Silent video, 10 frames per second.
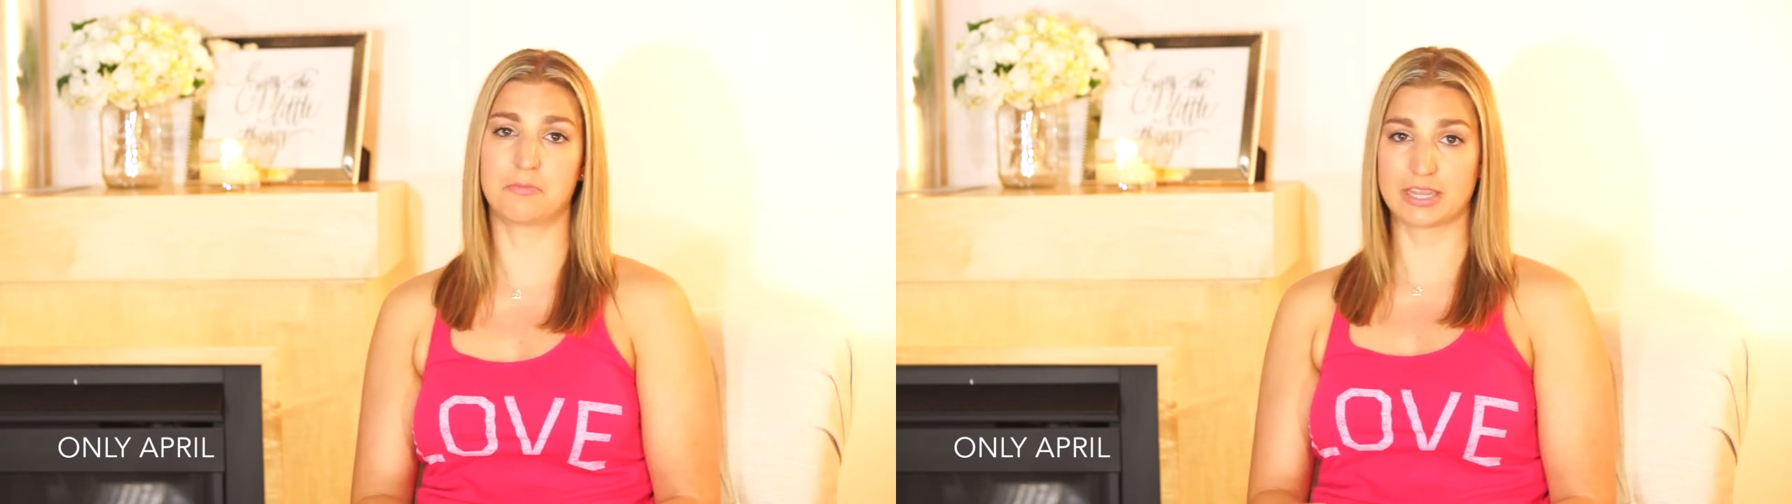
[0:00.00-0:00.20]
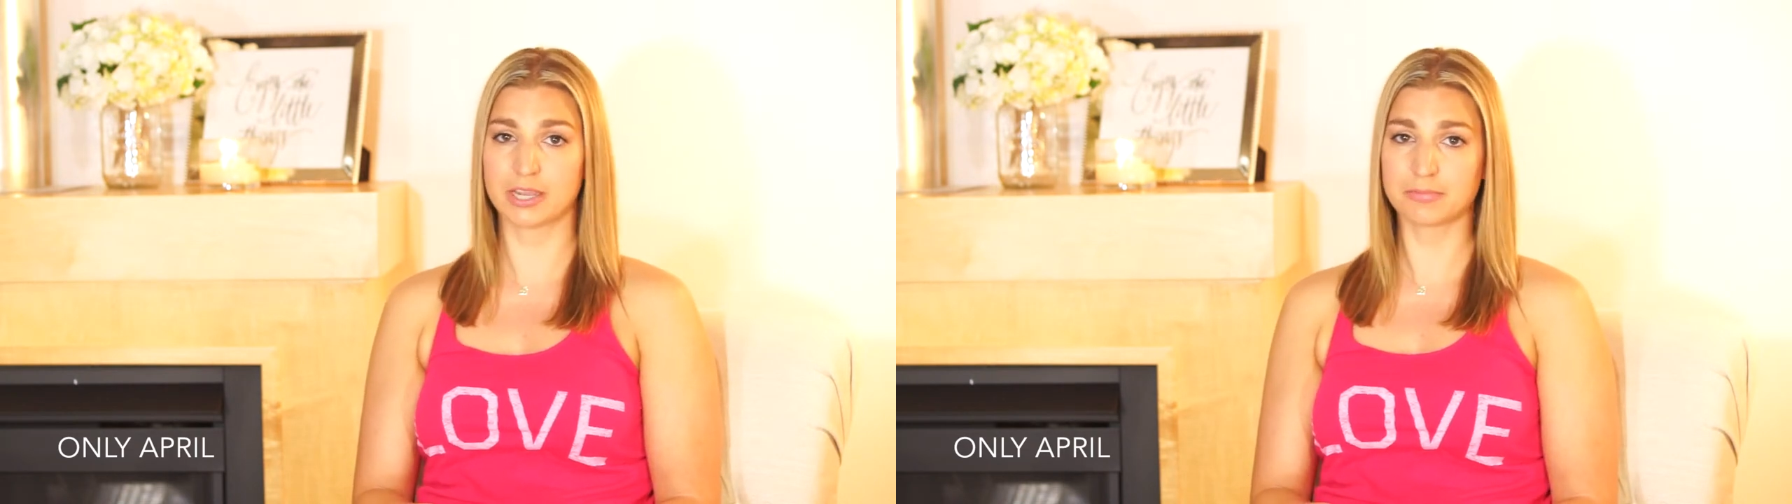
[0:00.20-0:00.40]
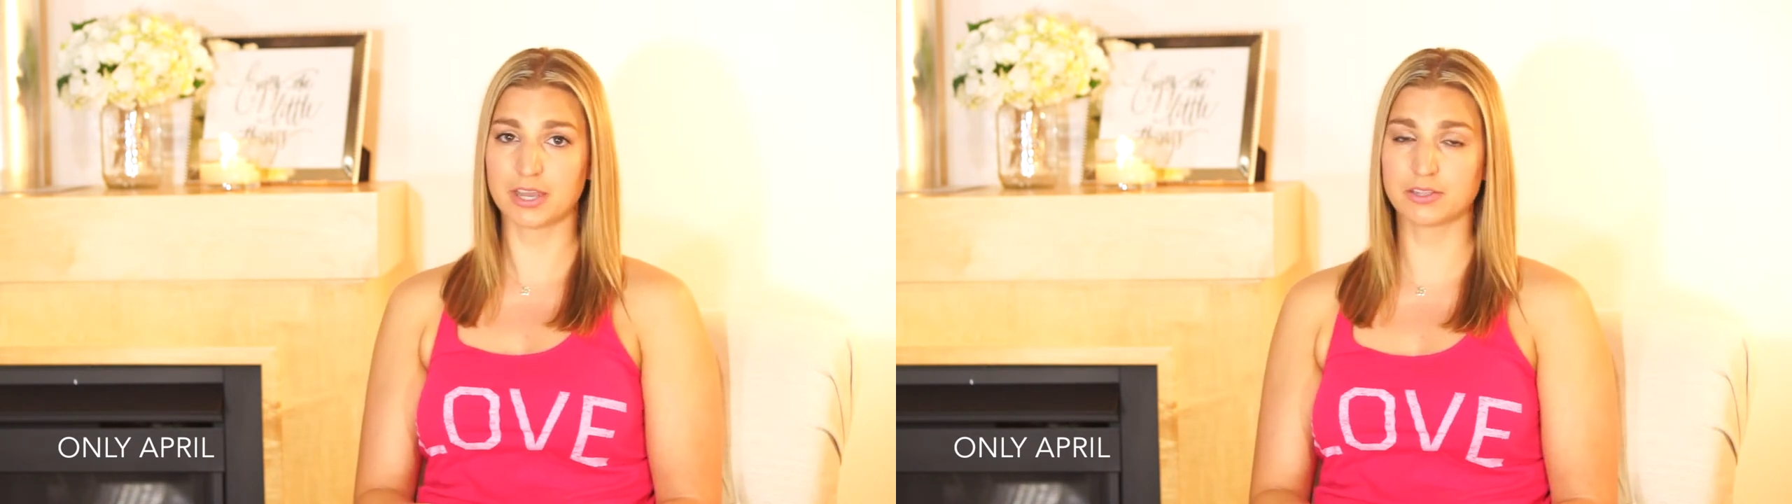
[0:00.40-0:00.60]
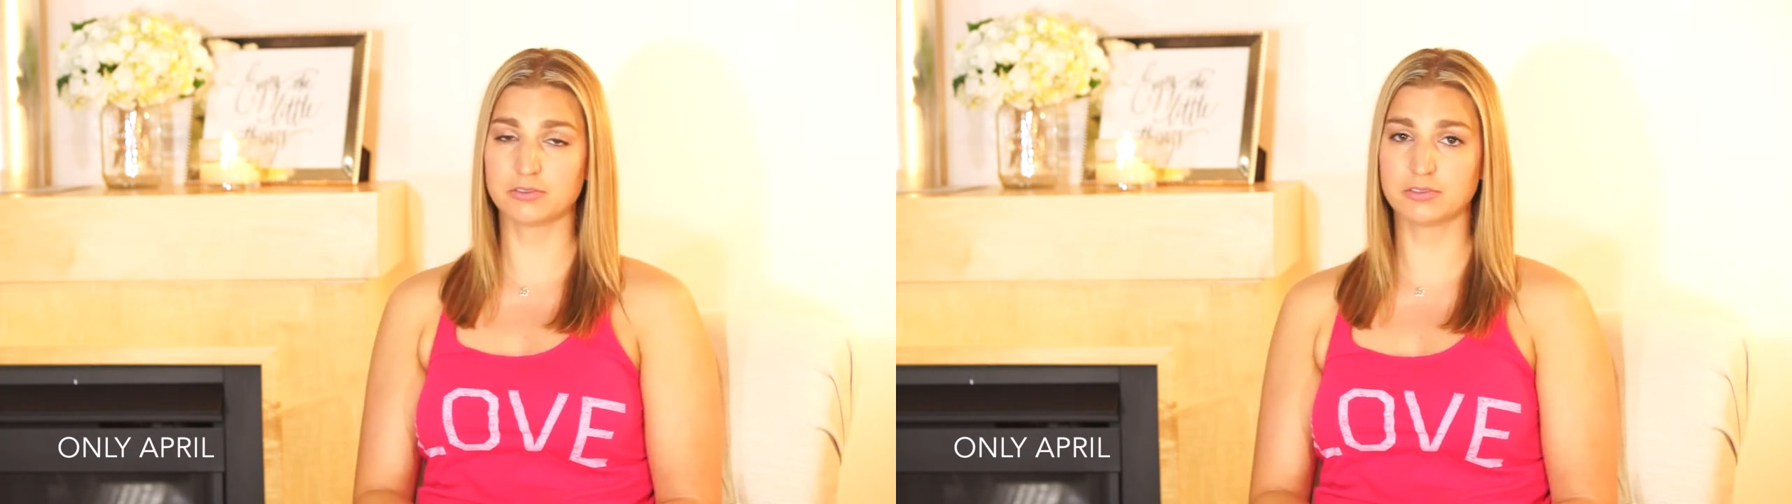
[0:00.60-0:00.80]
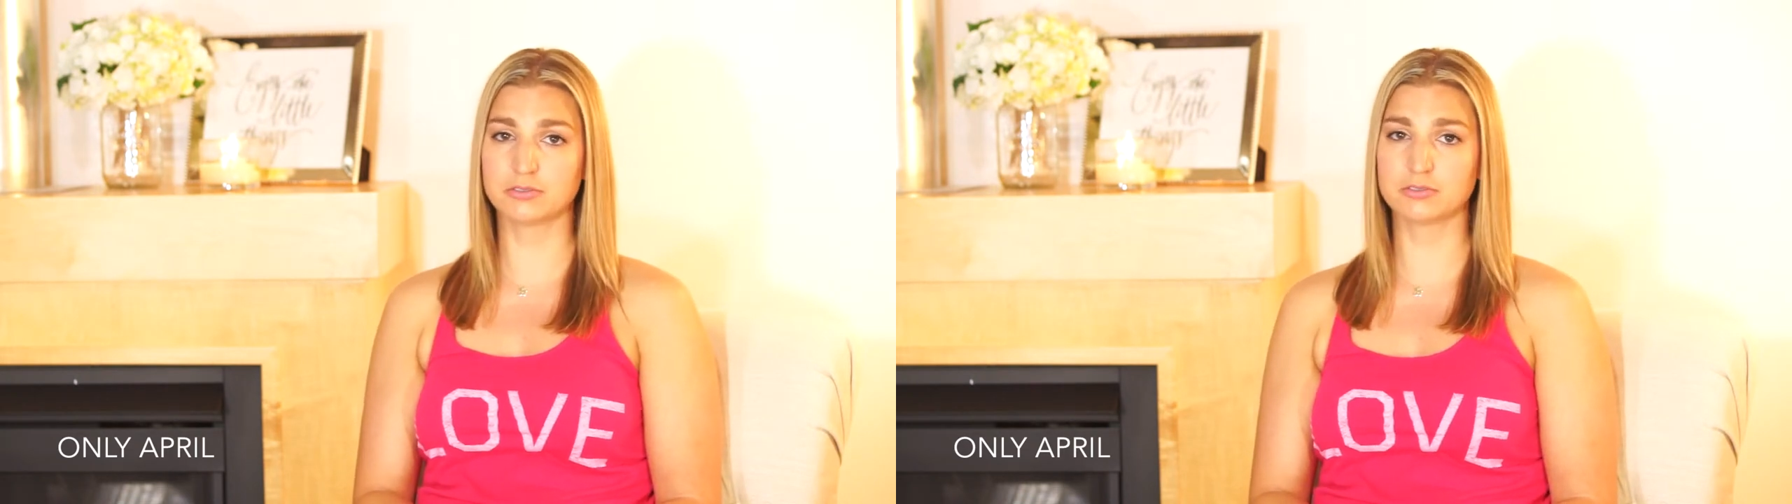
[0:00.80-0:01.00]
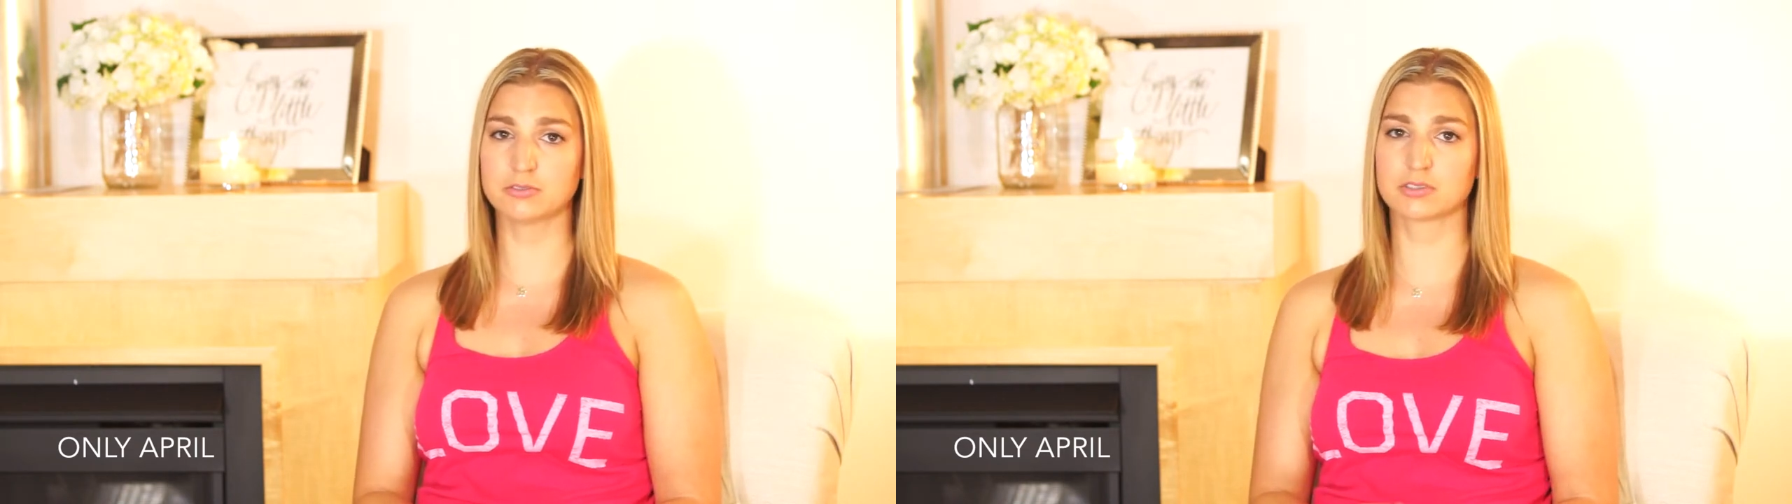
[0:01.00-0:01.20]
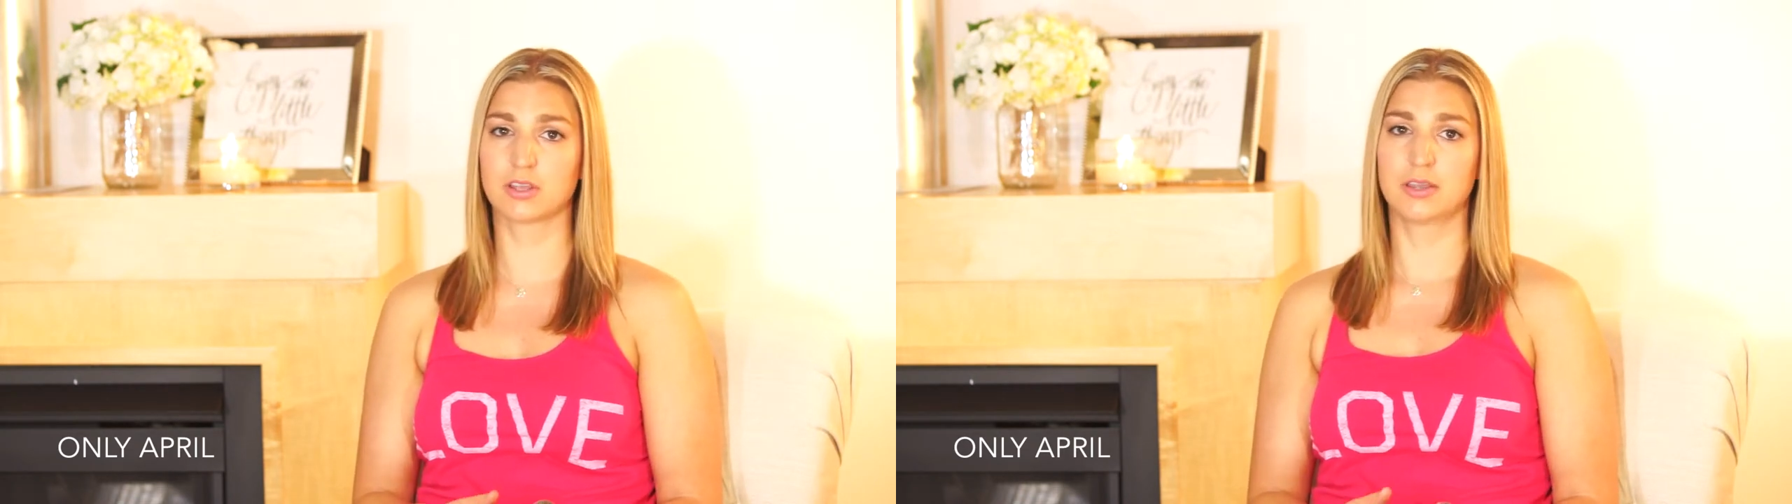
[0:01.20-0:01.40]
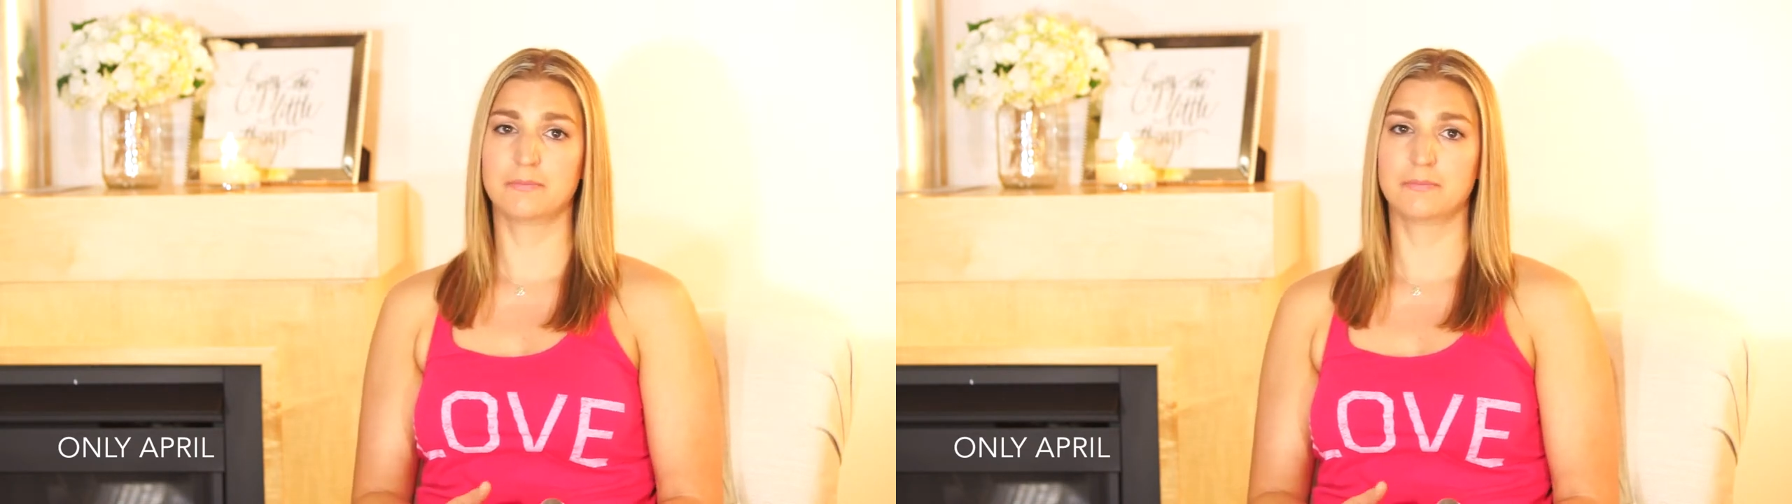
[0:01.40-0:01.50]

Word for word: makeup that you use,